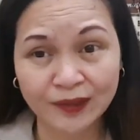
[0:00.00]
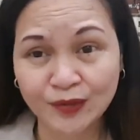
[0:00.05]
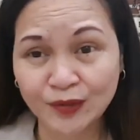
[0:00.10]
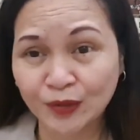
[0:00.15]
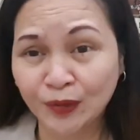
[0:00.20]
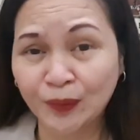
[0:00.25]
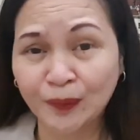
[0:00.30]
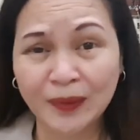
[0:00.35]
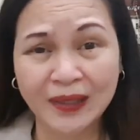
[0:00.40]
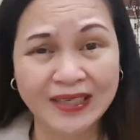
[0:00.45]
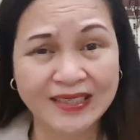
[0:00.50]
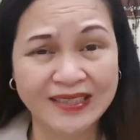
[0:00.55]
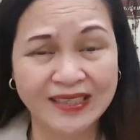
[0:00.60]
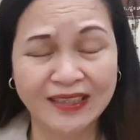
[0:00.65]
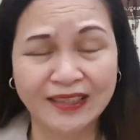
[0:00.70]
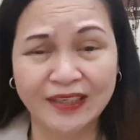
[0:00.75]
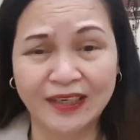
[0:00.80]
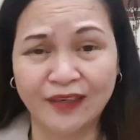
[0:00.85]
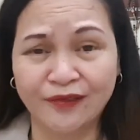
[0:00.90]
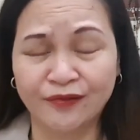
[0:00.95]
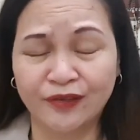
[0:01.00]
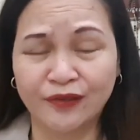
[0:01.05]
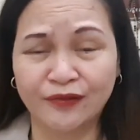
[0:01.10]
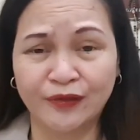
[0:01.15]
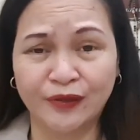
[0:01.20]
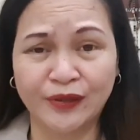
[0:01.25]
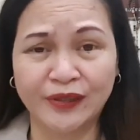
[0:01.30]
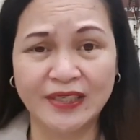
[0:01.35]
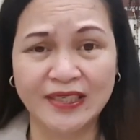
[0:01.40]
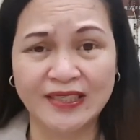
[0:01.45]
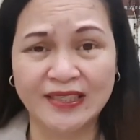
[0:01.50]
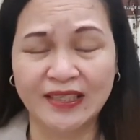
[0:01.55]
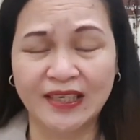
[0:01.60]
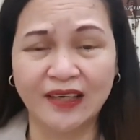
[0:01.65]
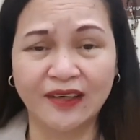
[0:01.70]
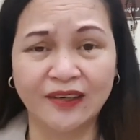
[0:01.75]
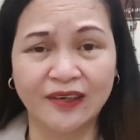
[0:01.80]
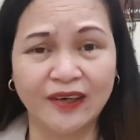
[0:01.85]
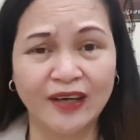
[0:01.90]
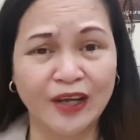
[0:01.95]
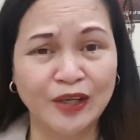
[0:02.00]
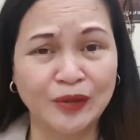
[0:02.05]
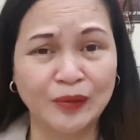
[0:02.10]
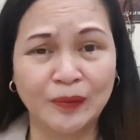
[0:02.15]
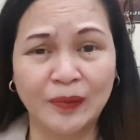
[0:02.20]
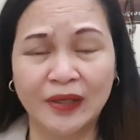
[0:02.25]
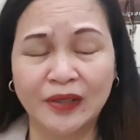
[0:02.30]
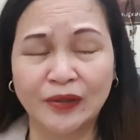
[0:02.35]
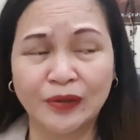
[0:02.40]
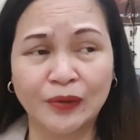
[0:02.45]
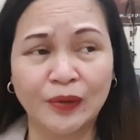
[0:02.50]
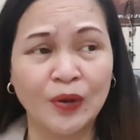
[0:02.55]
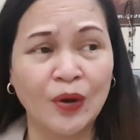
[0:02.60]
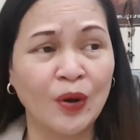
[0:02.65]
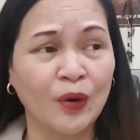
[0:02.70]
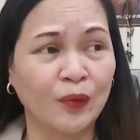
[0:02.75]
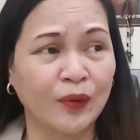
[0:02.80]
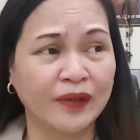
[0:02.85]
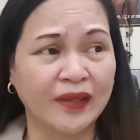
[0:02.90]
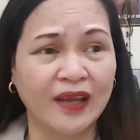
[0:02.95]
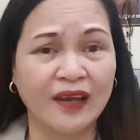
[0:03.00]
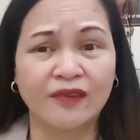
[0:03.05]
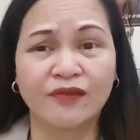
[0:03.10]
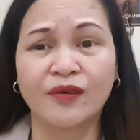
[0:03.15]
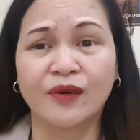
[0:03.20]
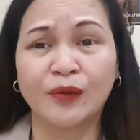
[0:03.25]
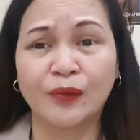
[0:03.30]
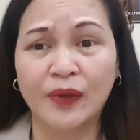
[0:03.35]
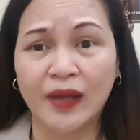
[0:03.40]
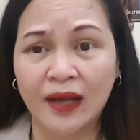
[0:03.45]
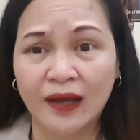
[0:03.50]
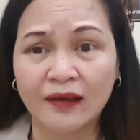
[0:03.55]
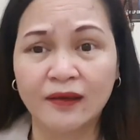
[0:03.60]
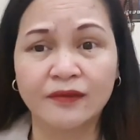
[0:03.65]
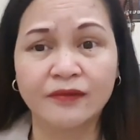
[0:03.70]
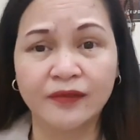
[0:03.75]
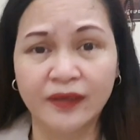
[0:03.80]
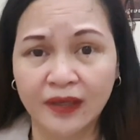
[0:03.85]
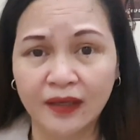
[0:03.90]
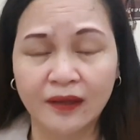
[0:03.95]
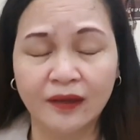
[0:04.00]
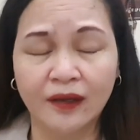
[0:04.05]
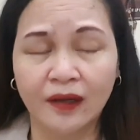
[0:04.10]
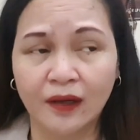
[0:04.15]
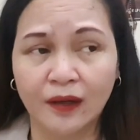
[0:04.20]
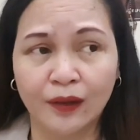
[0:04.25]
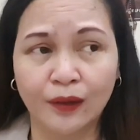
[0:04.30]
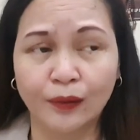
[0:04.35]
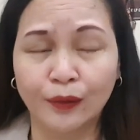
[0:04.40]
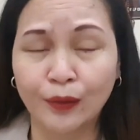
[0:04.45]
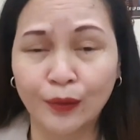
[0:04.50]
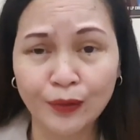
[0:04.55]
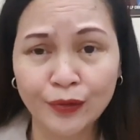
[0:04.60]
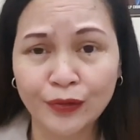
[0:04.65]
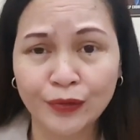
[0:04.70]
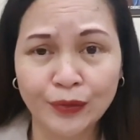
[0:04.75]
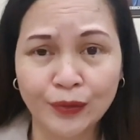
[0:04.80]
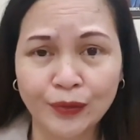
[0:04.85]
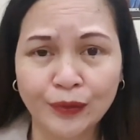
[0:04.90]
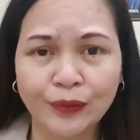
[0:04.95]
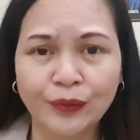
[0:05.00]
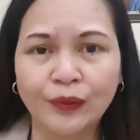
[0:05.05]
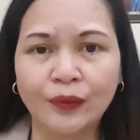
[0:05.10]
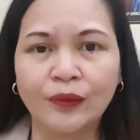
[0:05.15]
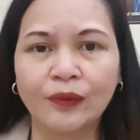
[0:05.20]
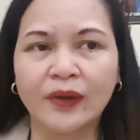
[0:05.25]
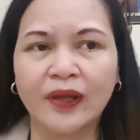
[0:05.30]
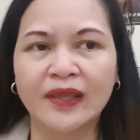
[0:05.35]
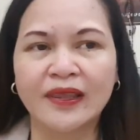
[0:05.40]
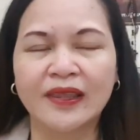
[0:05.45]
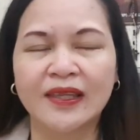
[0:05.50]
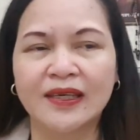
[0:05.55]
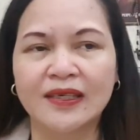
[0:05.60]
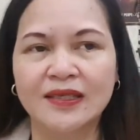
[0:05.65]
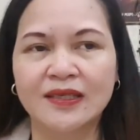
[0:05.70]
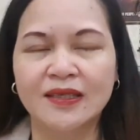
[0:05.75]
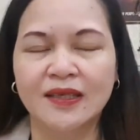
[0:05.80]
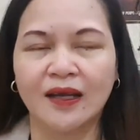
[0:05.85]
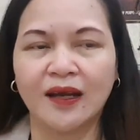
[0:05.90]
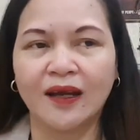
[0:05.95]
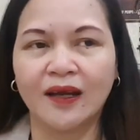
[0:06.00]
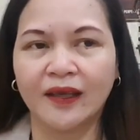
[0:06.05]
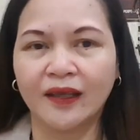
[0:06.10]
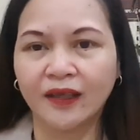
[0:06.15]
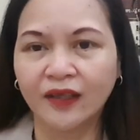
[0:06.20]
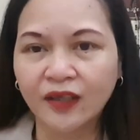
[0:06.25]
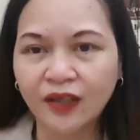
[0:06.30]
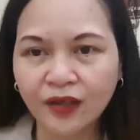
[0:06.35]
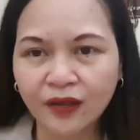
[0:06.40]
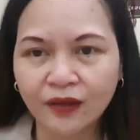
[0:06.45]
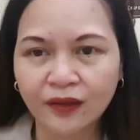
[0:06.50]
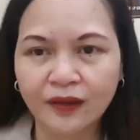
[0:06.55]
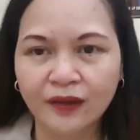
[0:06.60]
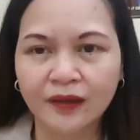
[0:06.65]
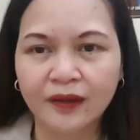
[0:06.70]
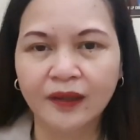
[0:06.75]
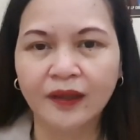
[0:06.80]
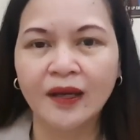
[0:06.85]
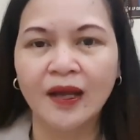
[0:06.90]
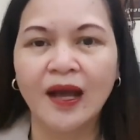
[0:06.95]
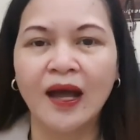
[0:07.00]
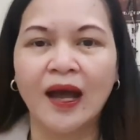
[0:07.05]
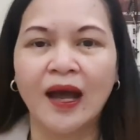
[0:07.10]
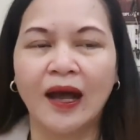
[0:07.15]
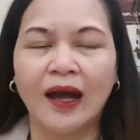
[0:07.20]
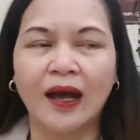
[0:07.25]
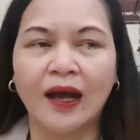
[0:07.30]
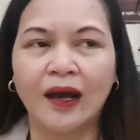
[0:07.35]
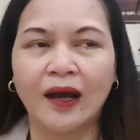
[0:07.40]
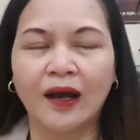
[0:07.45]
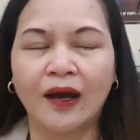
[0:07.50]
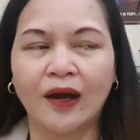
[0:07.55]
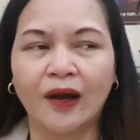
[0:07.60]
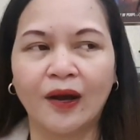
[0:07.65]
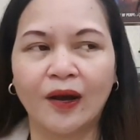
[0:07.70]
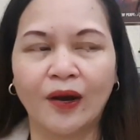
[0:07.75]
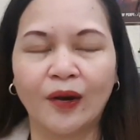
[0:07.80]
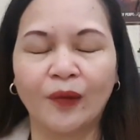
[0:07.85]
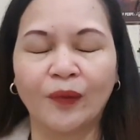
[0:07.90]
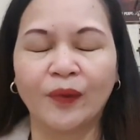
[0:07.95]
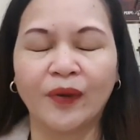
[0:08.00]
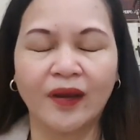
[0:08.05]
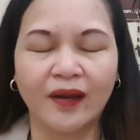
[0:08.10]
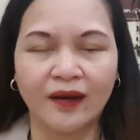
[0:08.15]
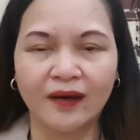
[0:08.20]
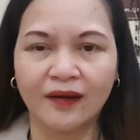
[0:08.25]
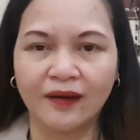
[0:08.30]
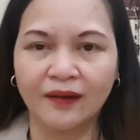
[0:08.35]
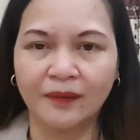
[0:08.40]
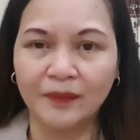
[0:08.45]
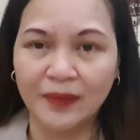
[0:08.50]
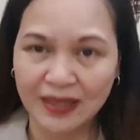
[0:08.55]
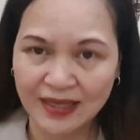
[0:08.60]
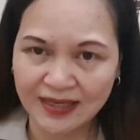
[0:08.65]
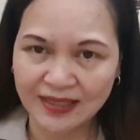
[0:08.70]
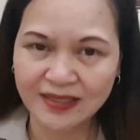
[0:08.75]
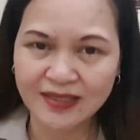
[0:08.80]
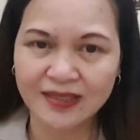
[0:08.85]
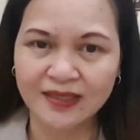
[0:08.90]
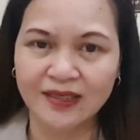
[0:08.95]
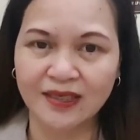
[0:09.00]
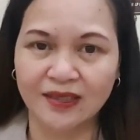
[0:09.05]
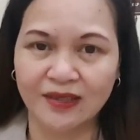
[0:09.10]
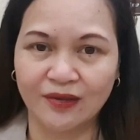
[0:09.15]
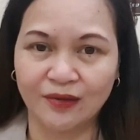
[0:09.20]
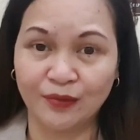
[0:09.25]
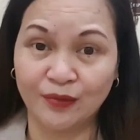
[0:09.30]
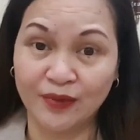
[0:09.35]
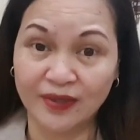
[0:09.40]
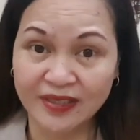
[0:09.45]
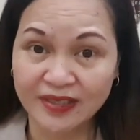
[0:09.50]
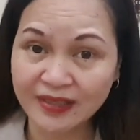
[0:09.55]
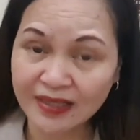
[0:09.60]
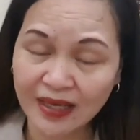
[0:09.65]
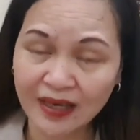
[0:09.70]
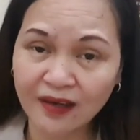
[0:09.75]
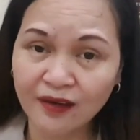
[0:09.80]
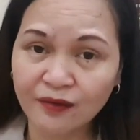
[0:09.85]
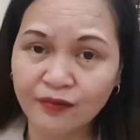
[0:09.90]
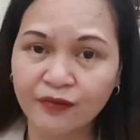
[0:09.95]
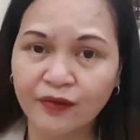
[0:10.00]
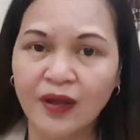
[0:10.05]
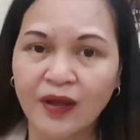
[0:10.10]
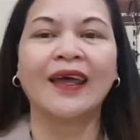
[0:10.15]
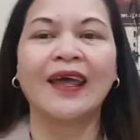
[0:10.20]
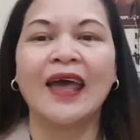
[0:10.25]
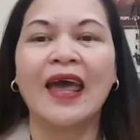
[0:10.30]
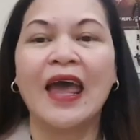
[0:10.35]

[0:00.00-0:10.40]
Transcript: So blessed and grateful for this year, anuman whatever we have go through in this year, we are blessed that we're safe.